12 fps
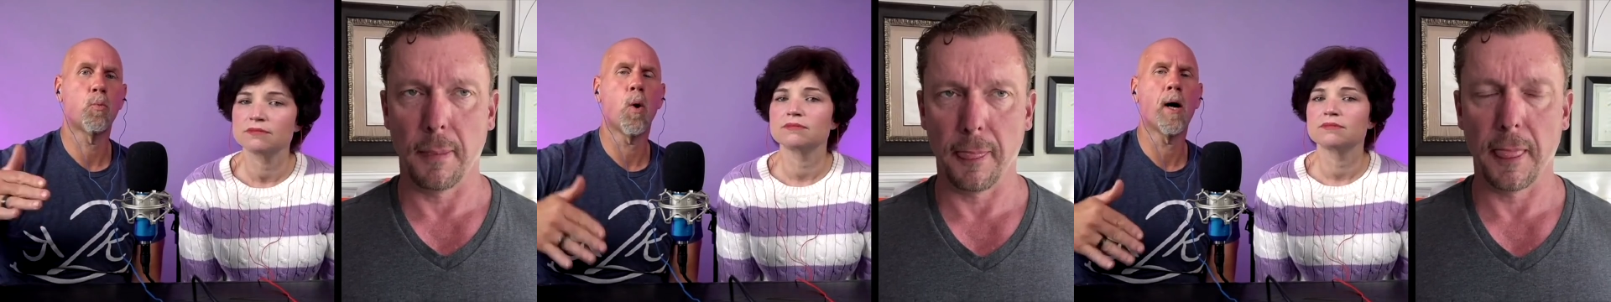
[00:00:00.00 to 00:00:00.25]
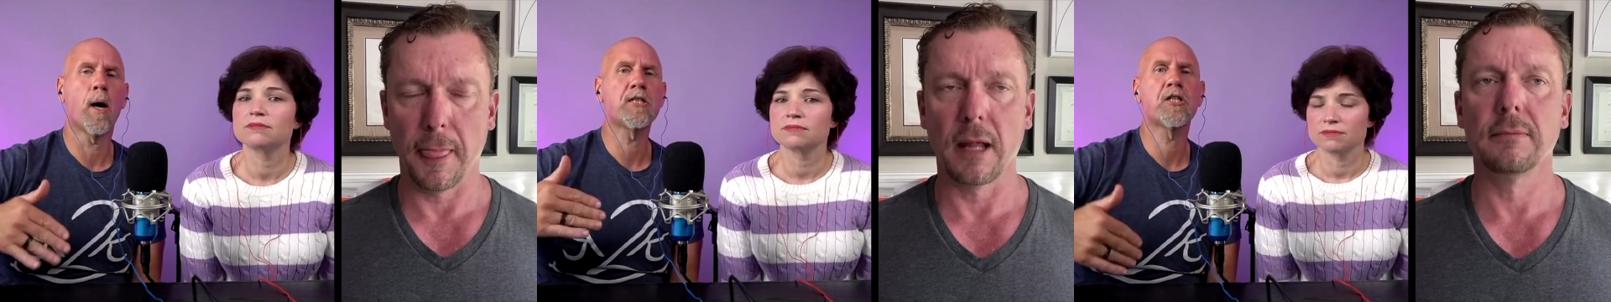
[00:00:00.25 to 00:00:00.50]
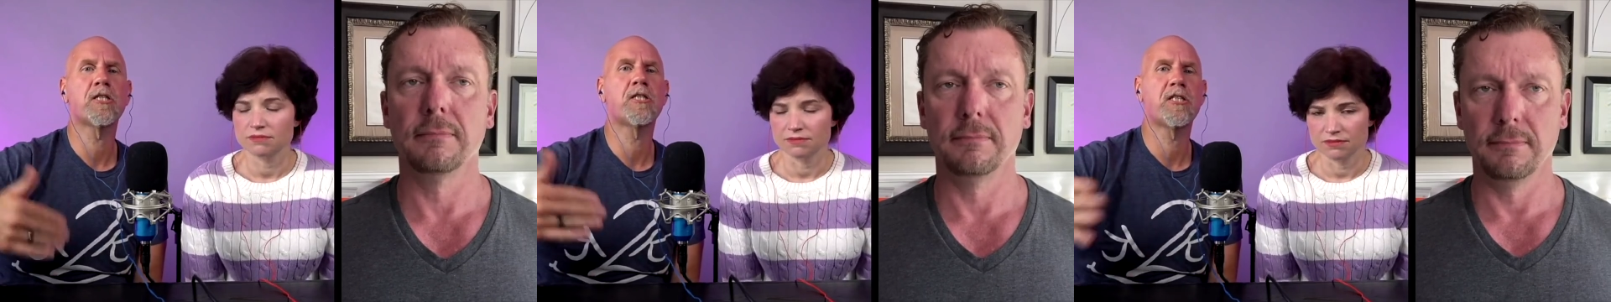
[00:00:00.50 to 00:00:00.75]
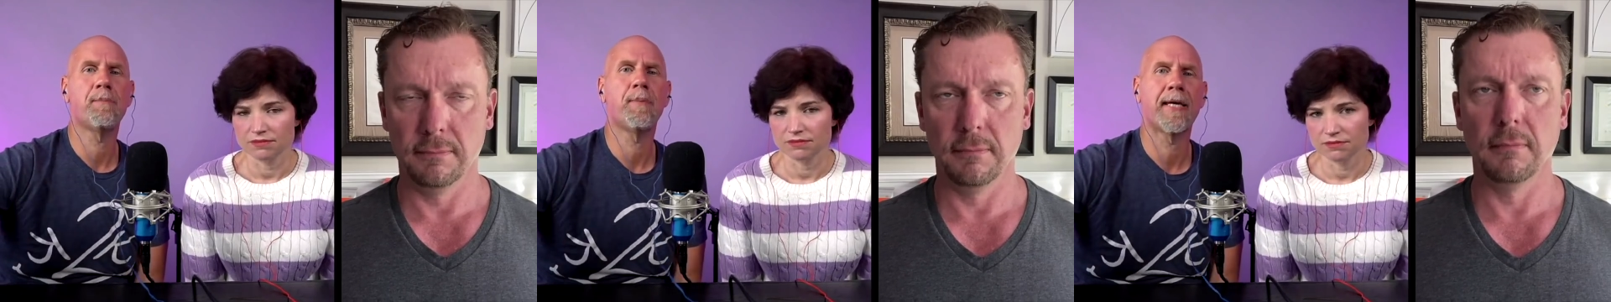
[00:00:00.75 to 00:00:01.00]
Speaker 1: What should
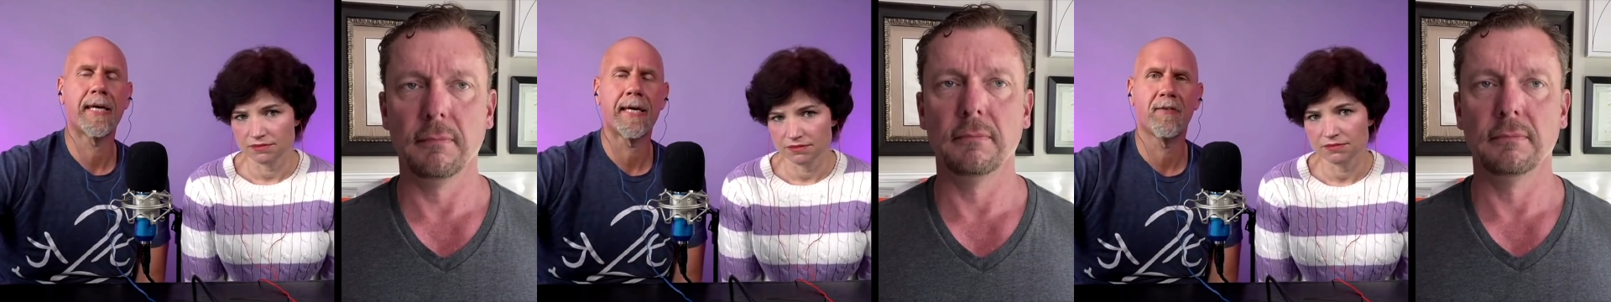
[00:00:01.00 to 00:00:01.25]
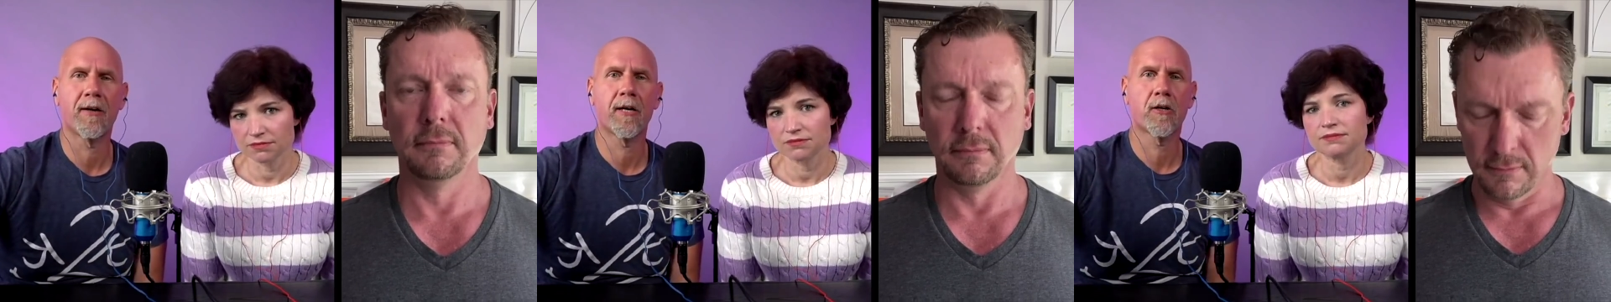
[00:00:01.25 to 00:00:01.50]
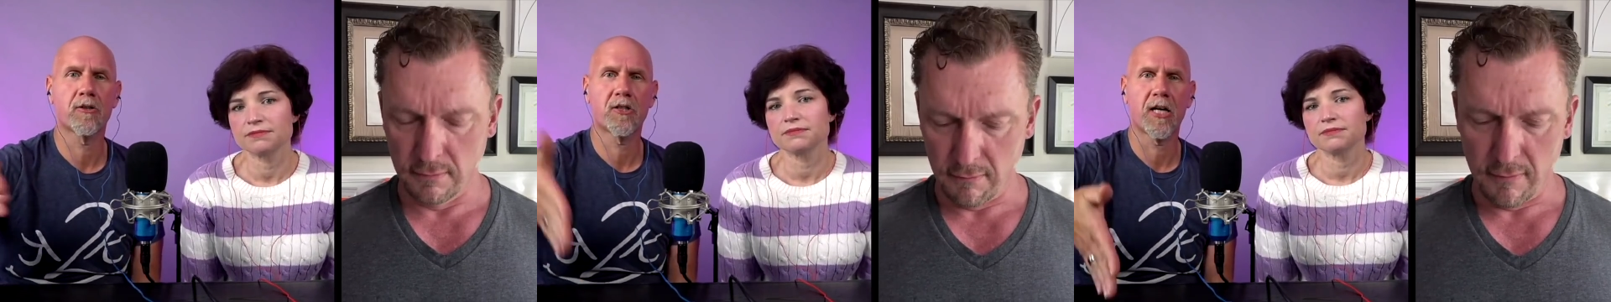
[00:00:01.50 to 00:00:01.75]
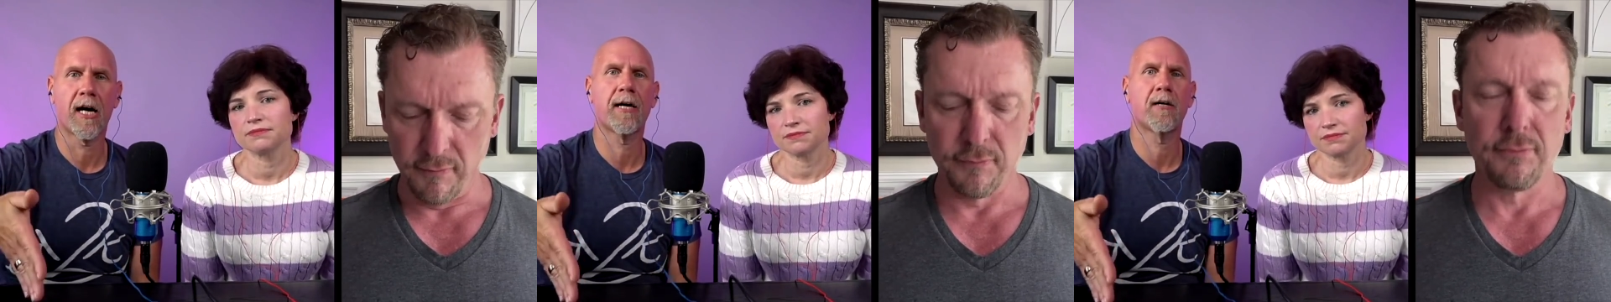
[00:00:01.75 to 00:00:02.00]
she be giving her
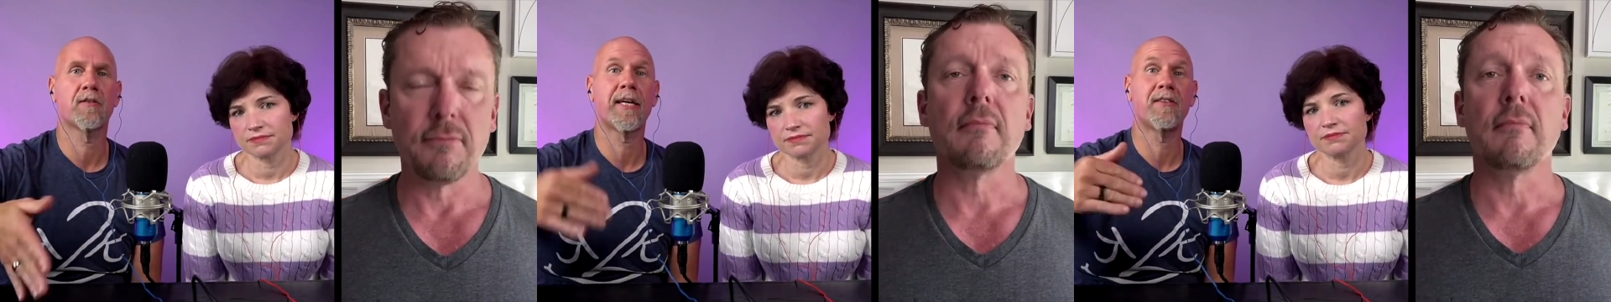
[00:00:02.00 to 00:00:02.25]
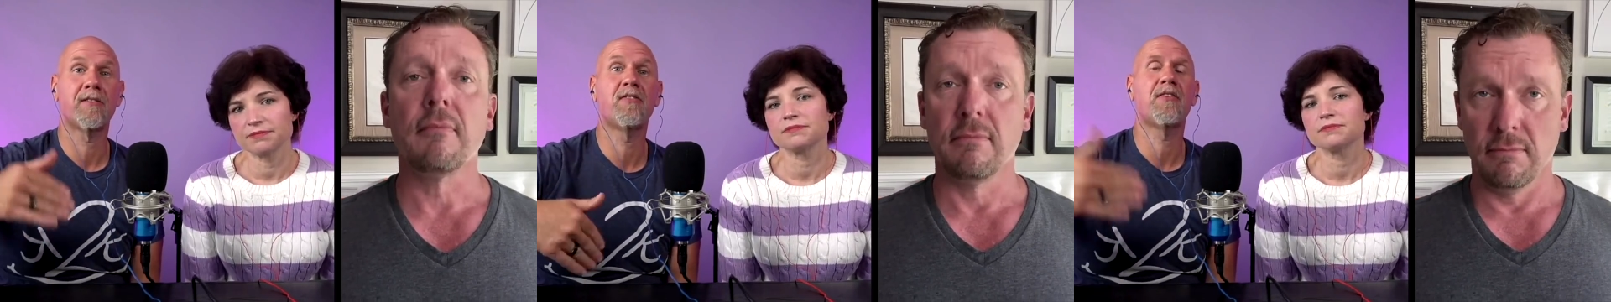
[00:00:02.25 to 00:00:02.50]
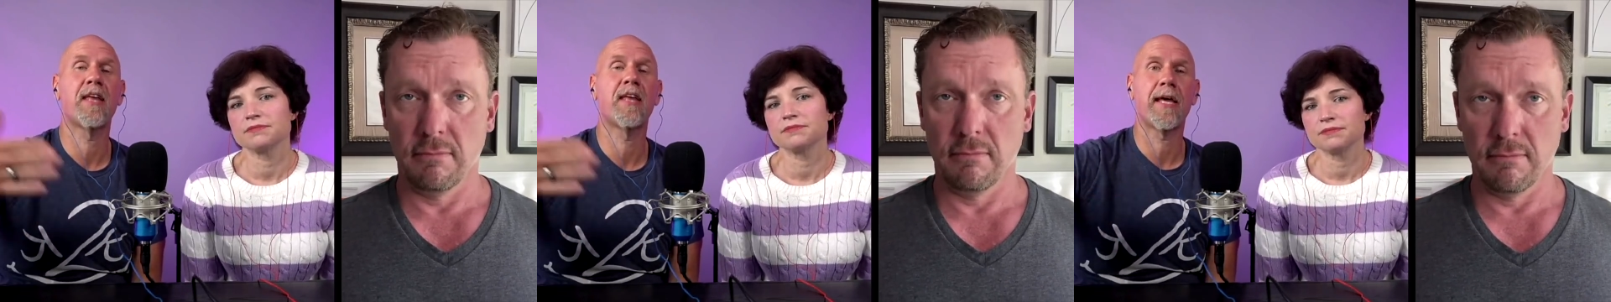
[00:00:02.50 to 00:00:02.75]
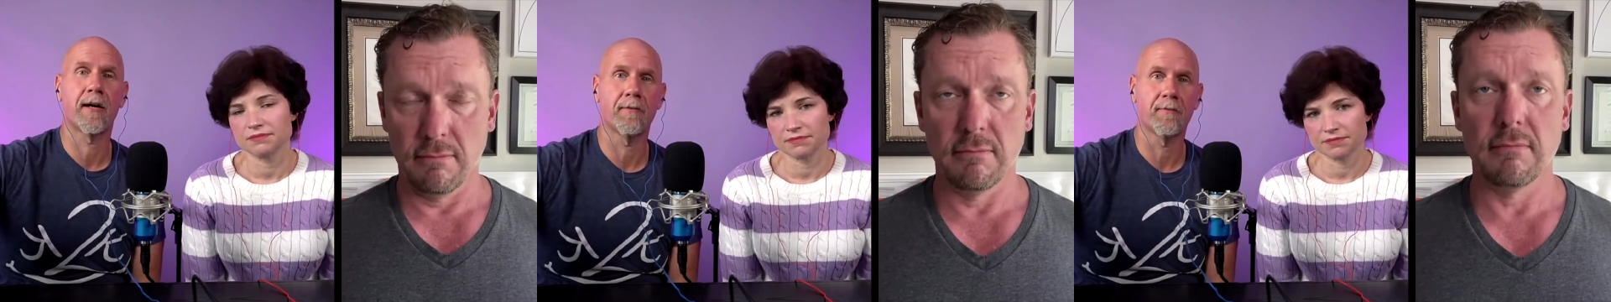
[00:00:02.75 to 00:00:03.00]
child
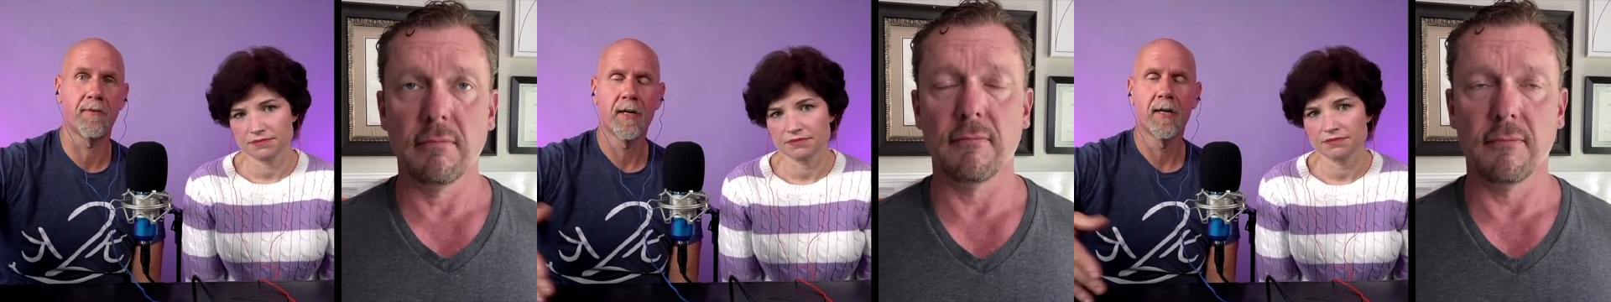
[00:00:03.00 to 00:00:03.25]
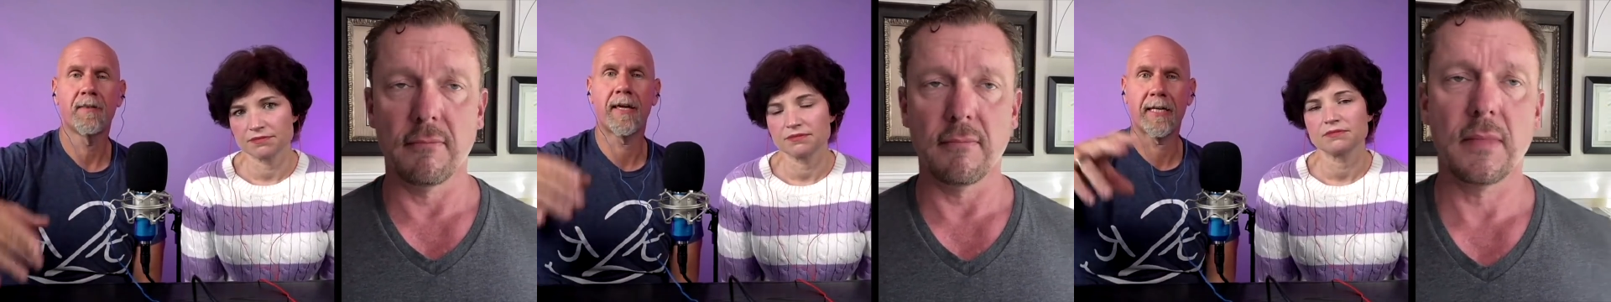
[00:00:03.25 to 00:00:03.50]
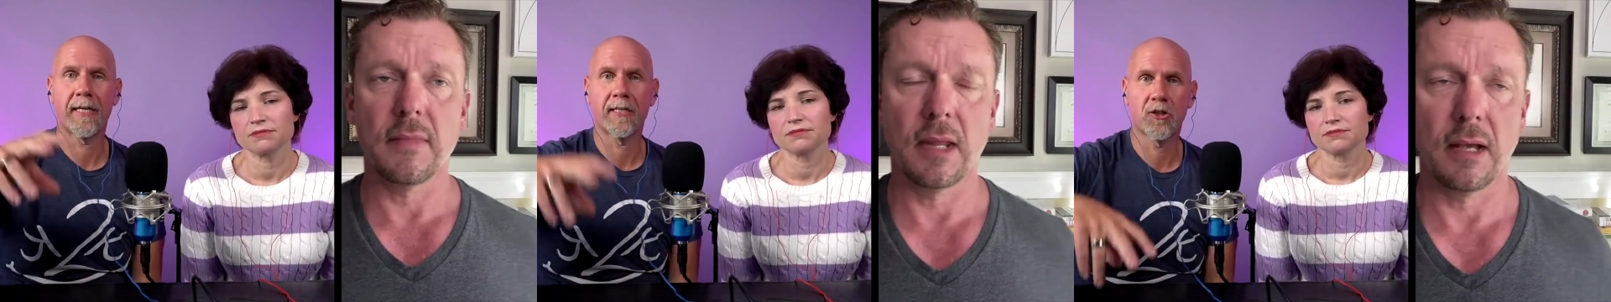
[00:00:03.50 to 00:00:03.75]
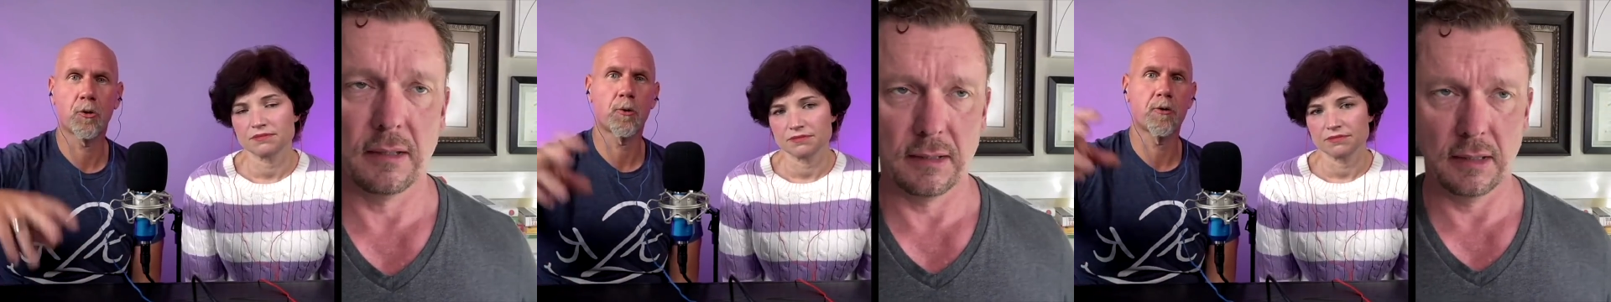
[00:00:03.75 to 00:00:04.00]
instead of the
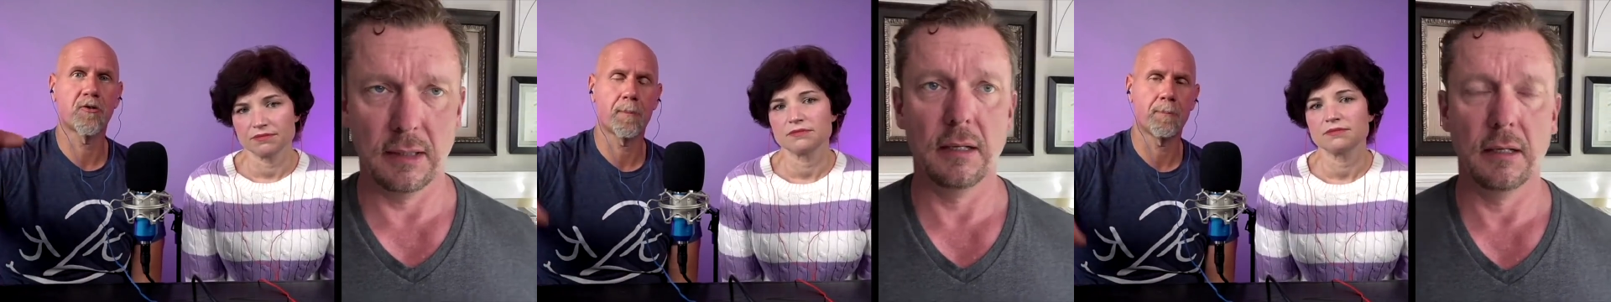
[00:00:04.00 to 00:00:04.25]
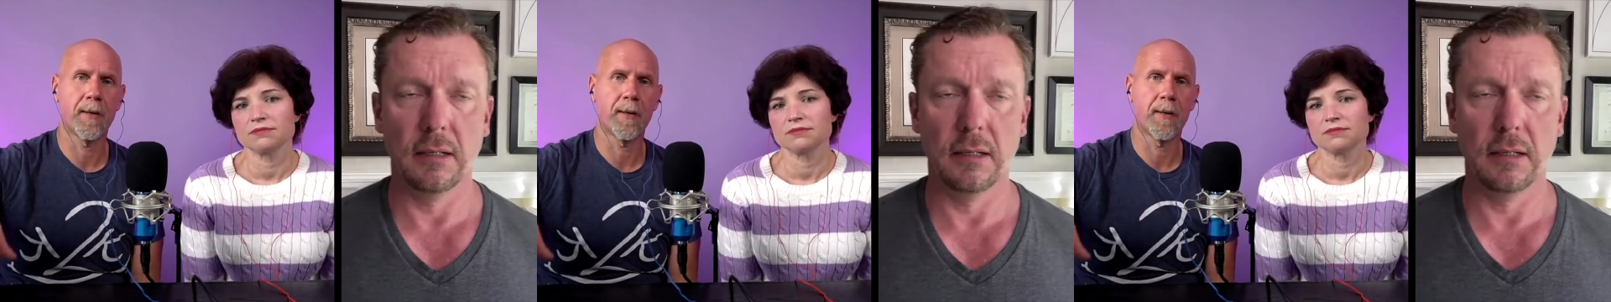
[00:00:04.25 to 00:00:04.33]
Ensures or the